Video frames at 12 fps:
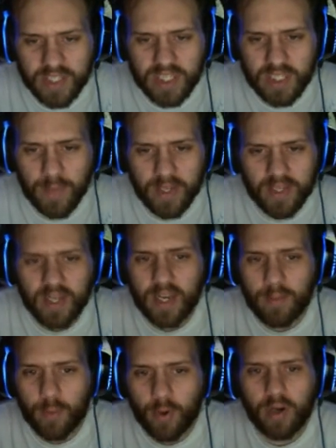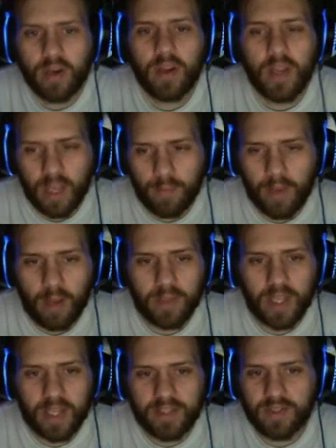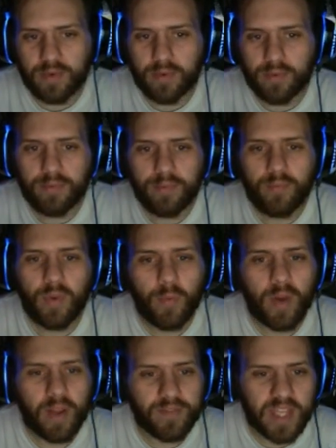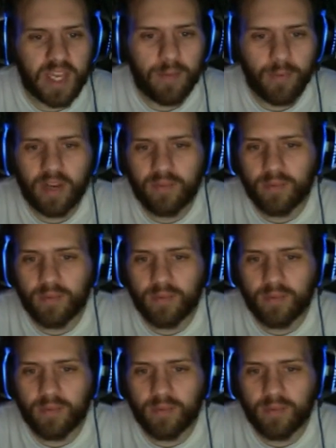suspected anymore. Yep, I'm glad too. We won't have to keep running from